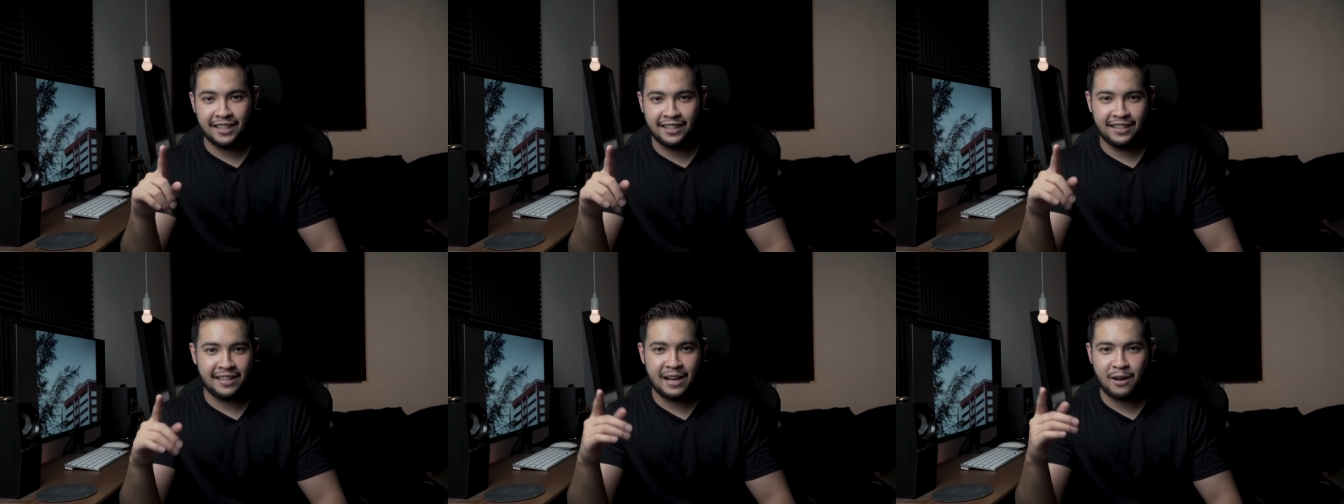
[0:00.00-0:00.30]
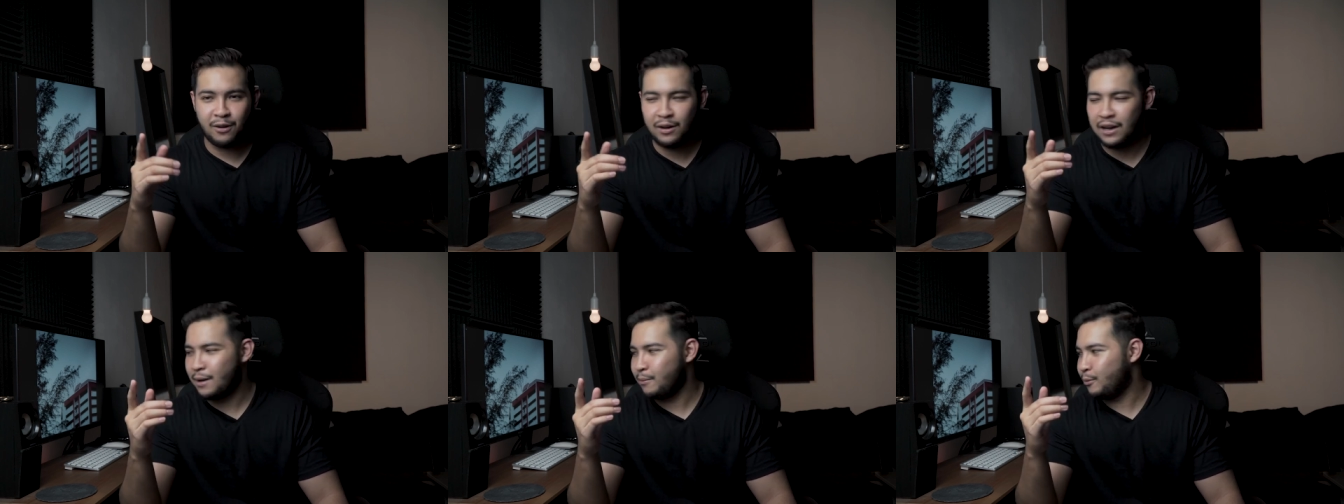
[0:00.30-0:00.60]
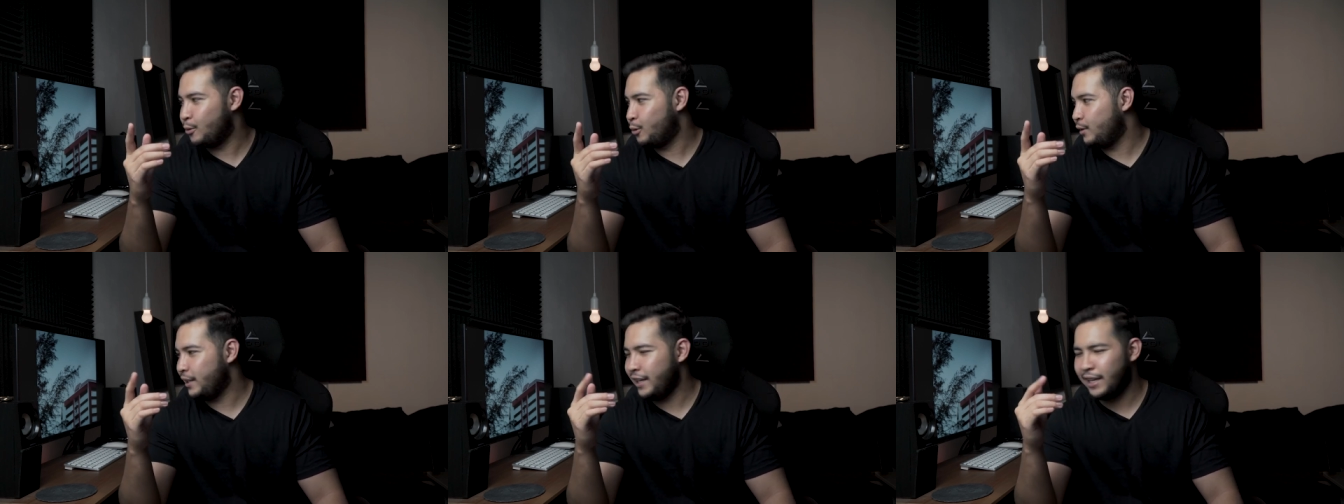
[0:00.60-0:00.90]
Now
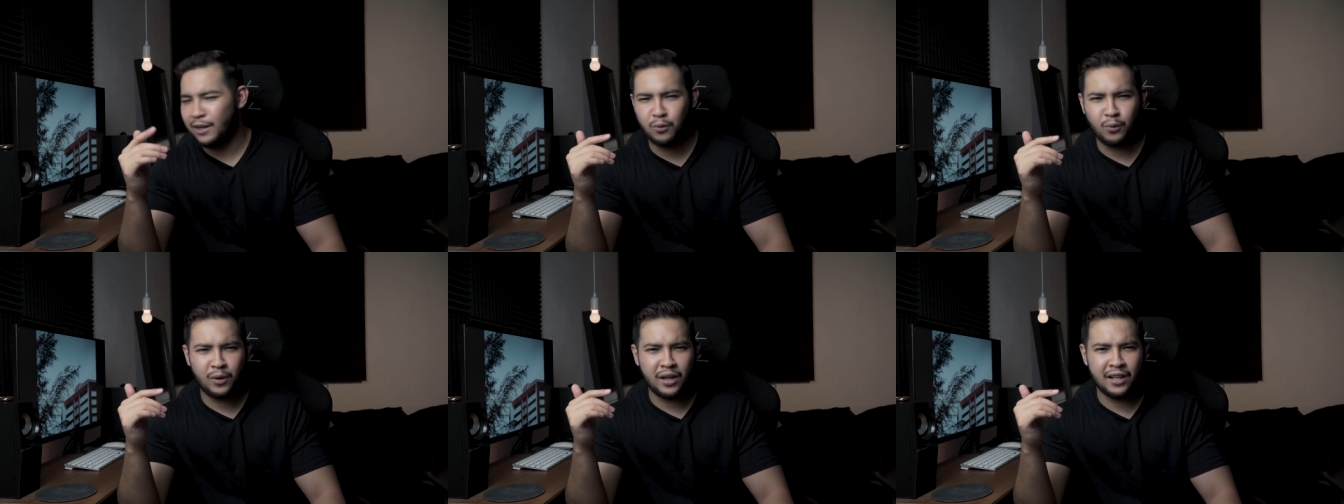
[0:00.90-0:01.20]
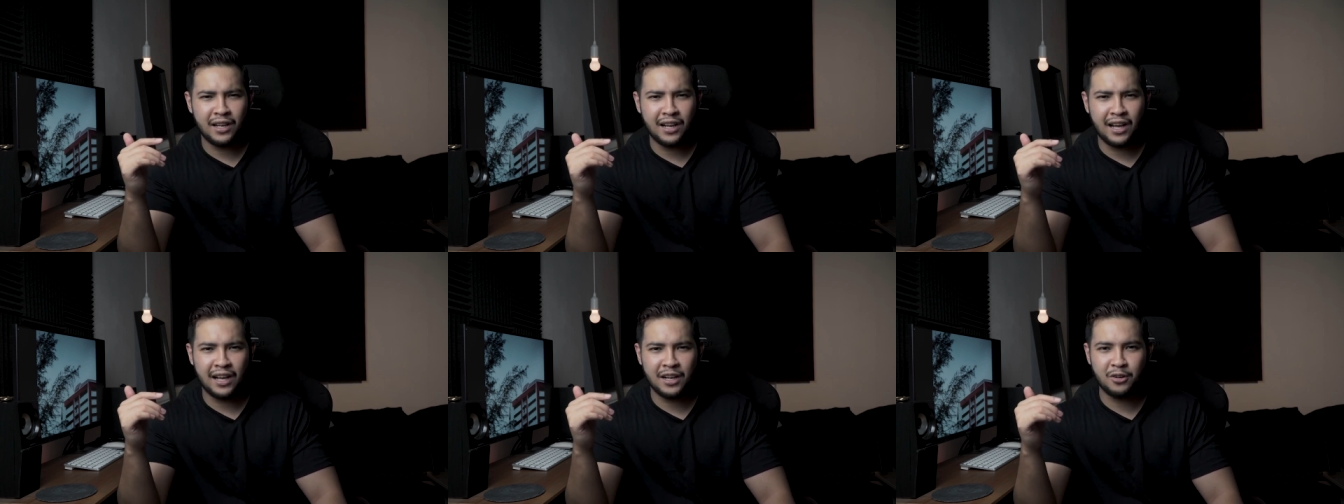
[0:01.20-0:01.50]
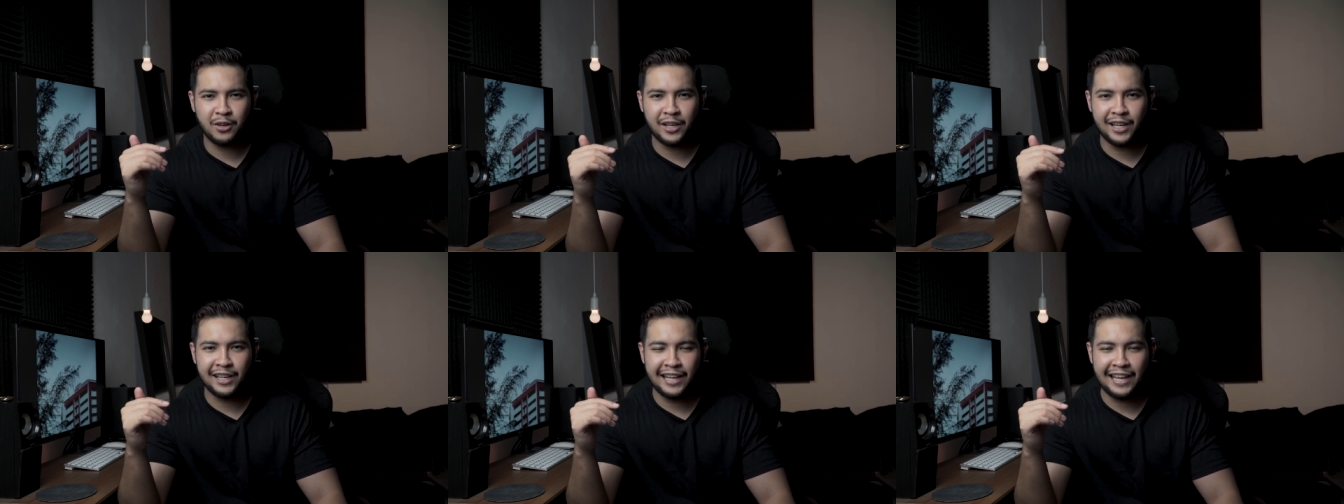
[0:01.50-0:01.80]
I'm only at
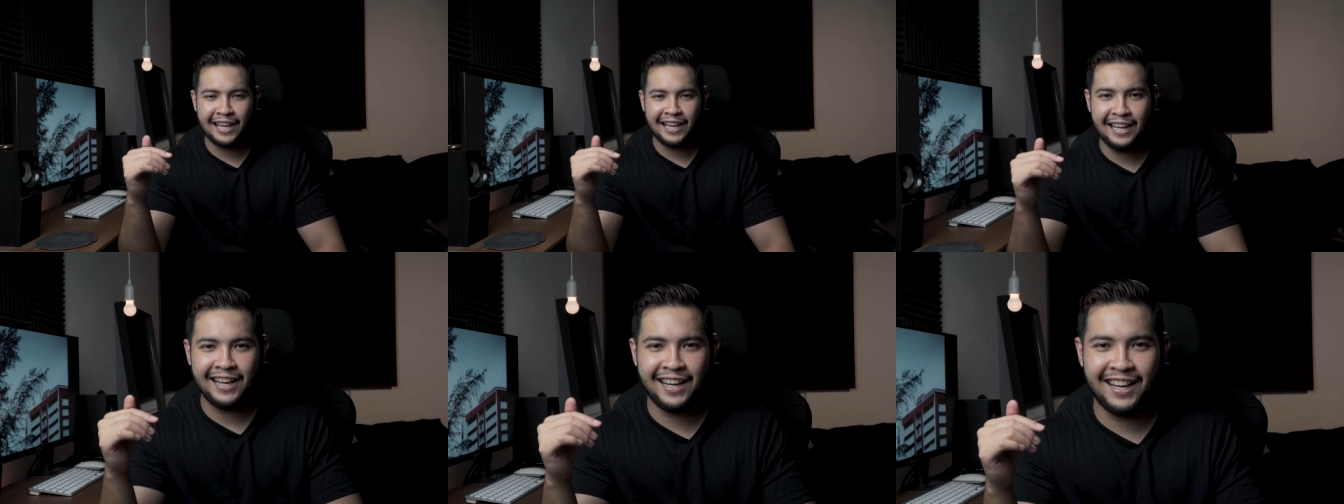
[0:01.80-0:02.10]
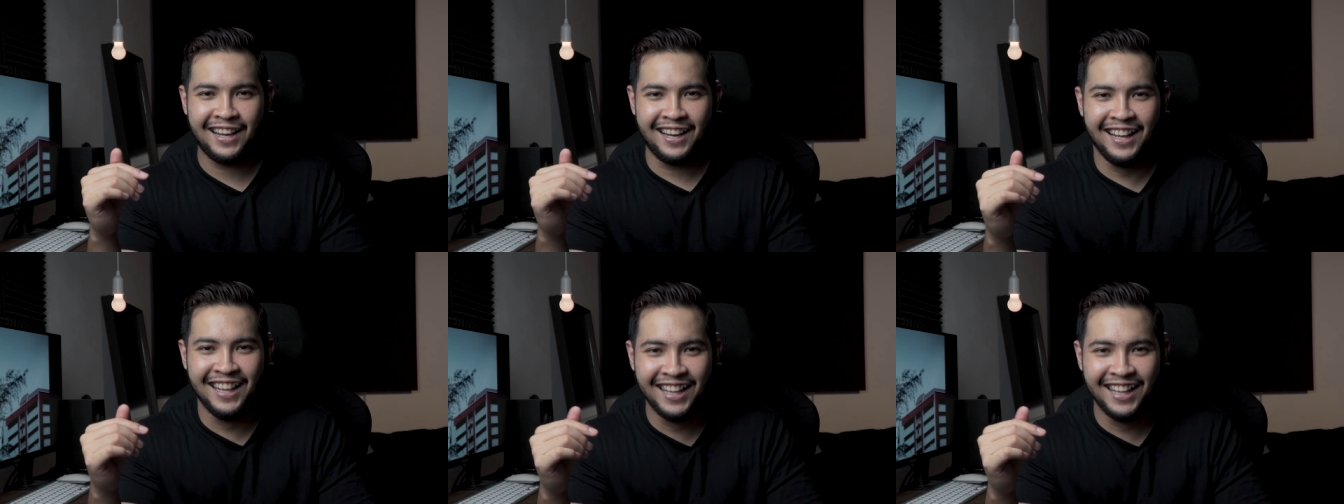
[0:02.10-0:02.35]
108.